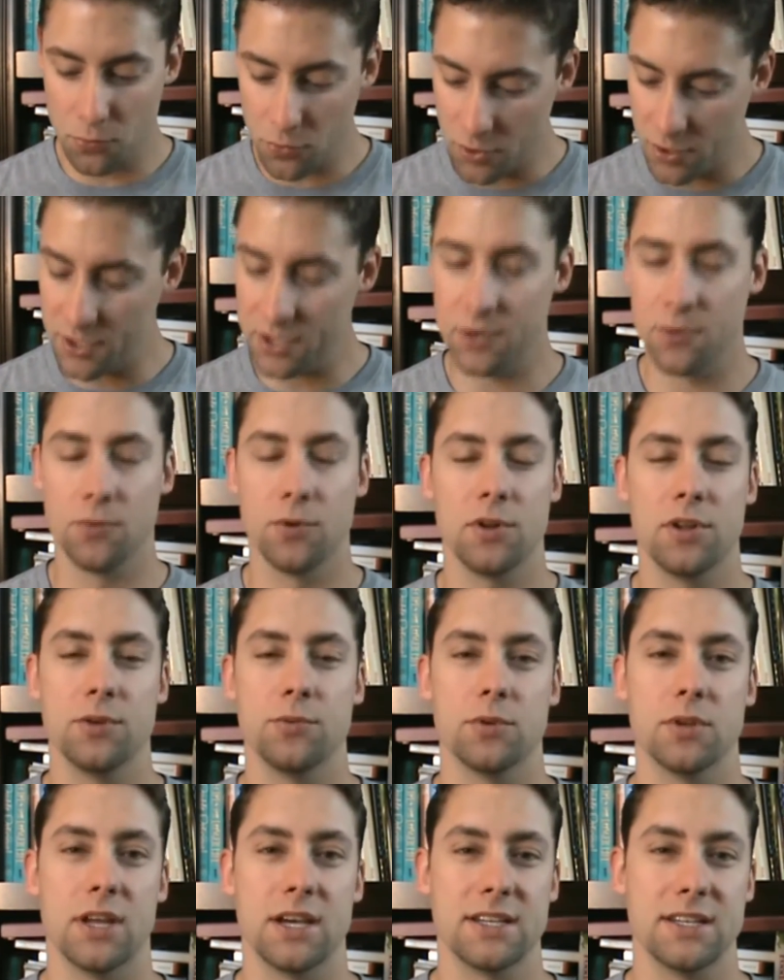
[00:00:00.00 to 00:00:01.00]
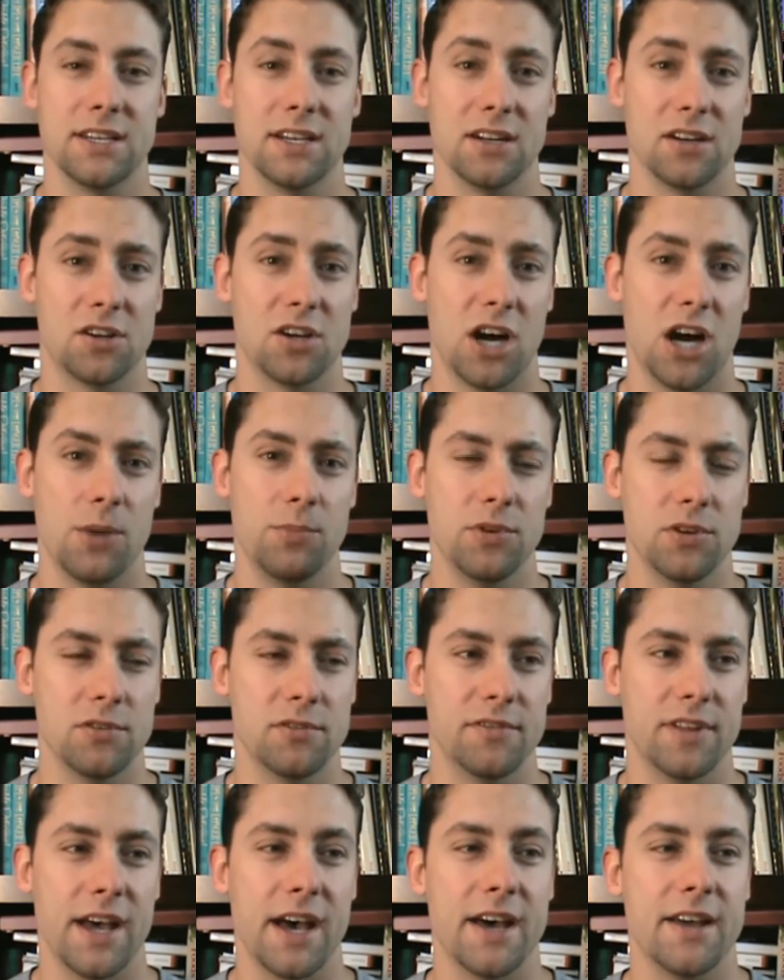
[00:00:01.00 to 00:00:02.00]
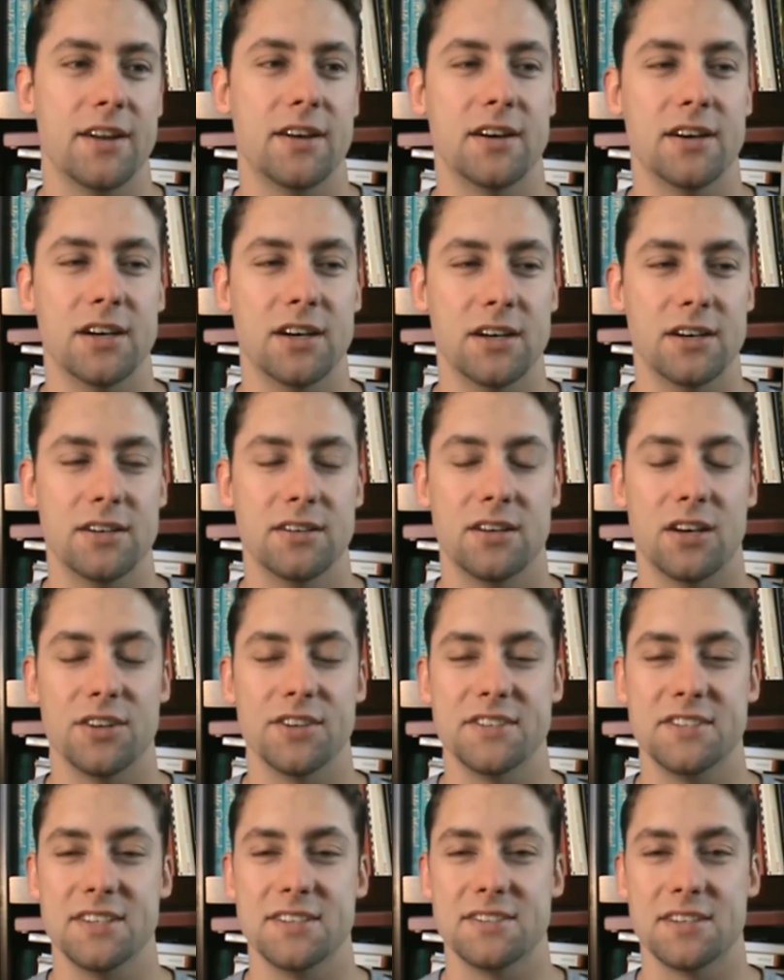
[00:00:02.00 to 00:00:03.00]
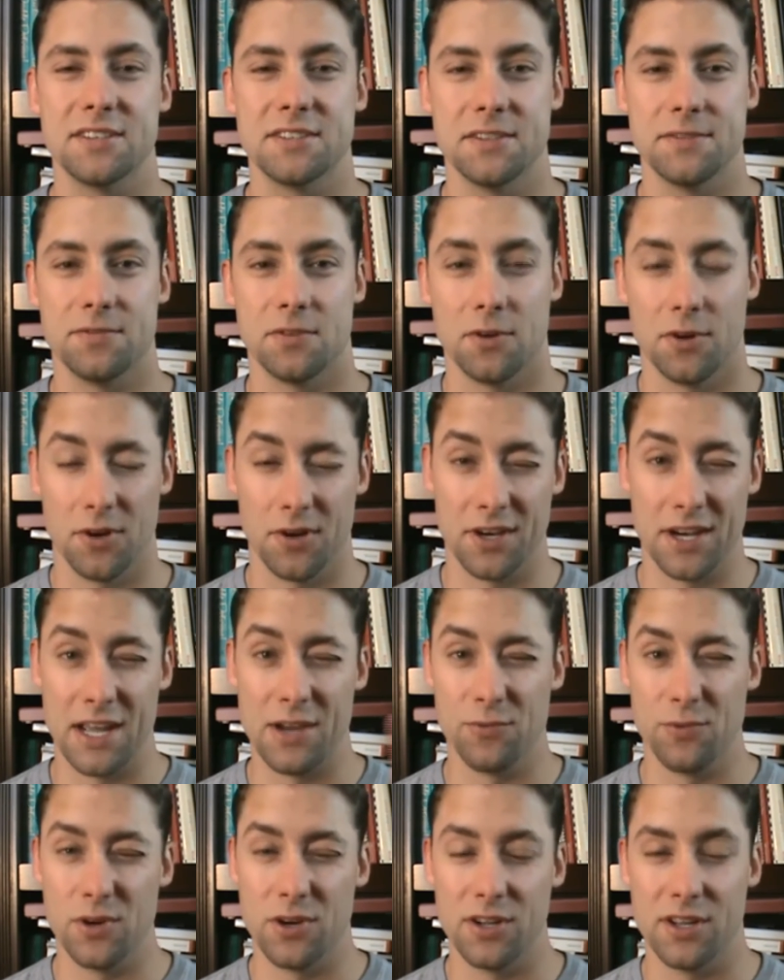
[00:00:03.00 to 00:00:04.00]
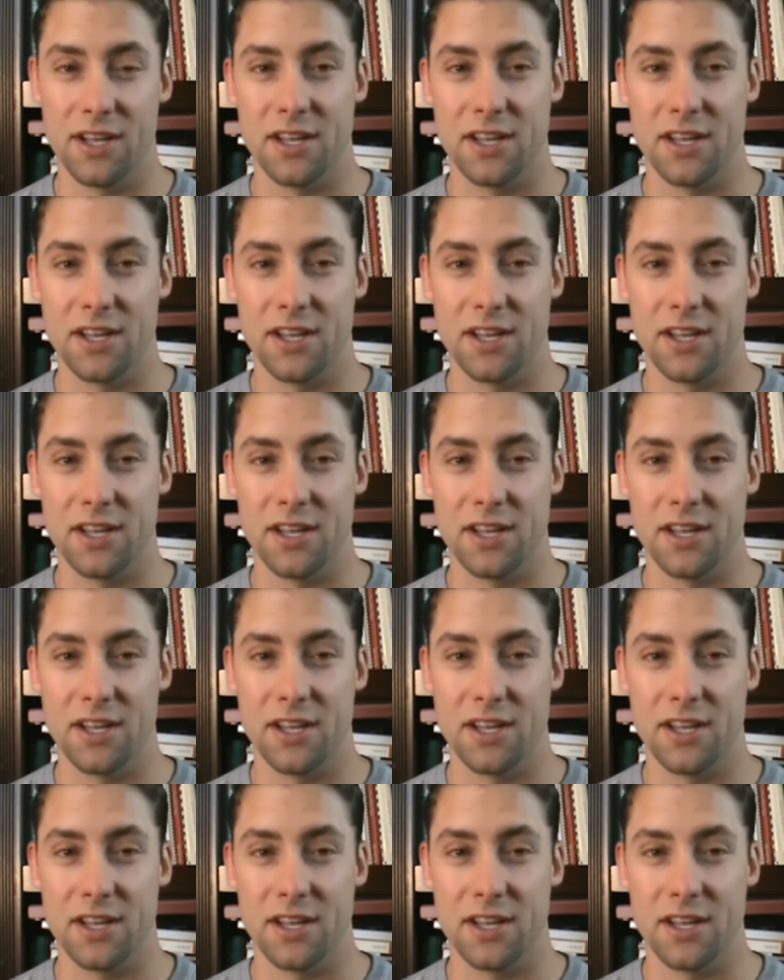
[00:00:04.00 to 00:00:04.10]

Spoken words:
really would like to get a copy of that on the C64, and I will,